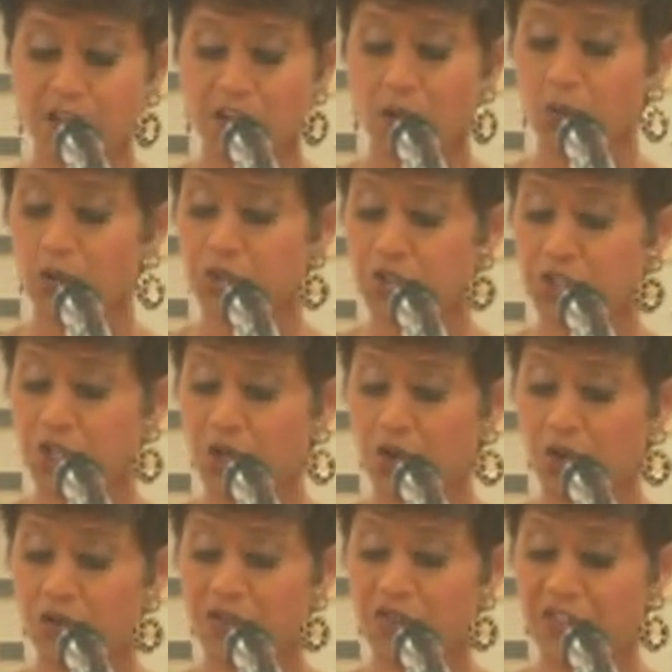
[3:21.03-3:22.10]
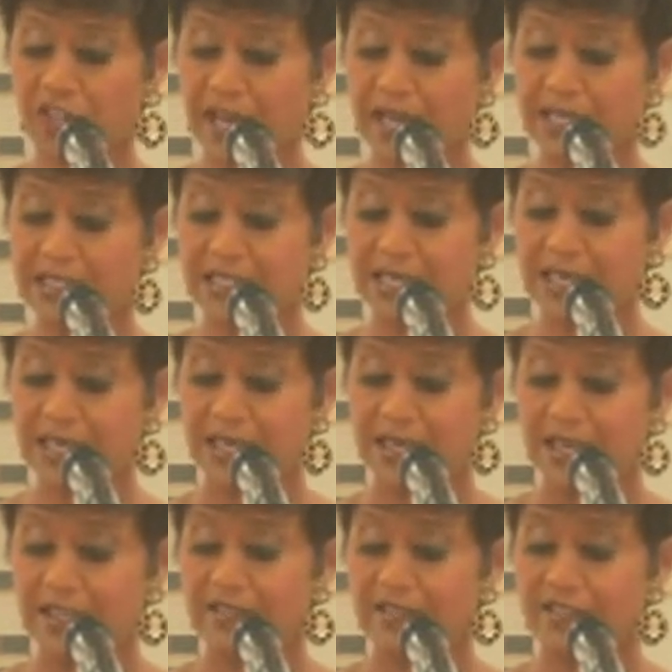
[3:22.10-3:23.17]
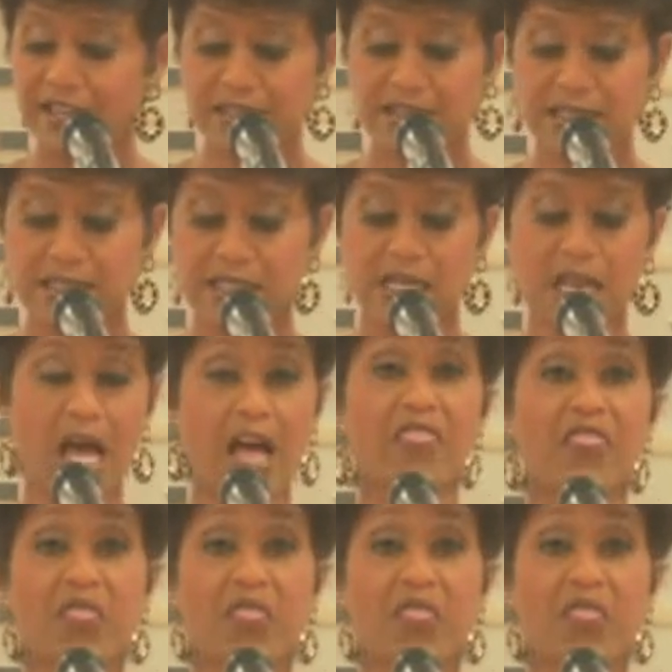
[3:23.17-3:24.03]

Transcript: will show that this is not the